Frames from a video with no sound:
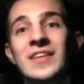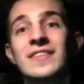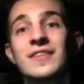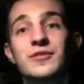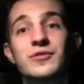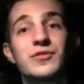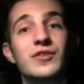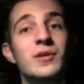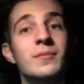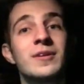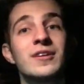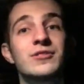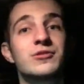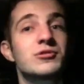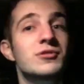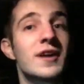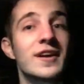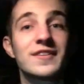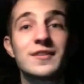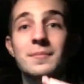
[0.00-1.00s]
This film is
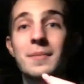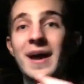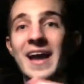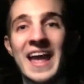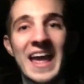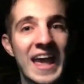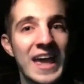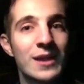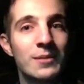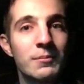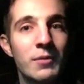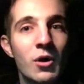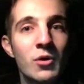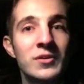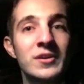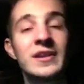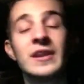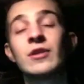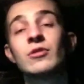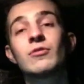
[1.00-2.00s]
directed by Anna
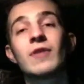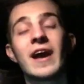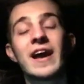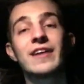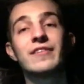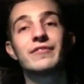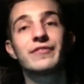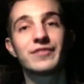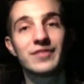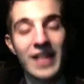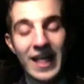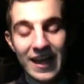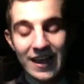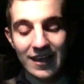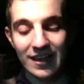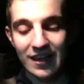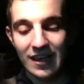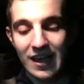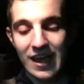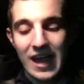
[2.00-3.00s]
Moden and Ryan
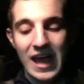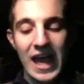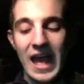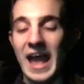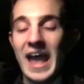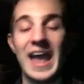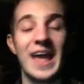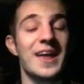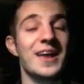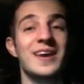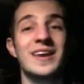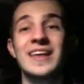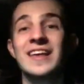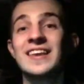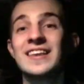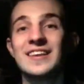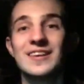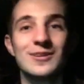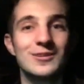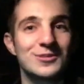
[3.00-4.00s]
Fleck, and
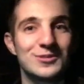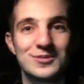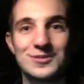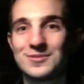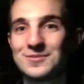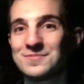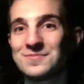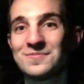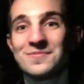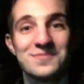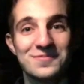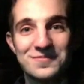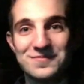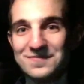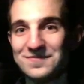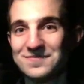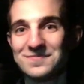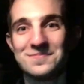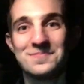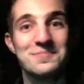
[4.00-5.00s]
it is
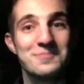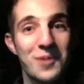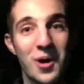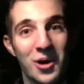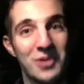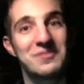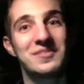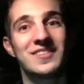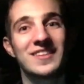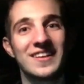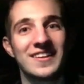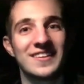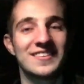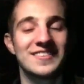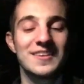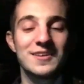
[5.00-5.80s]
marvelous.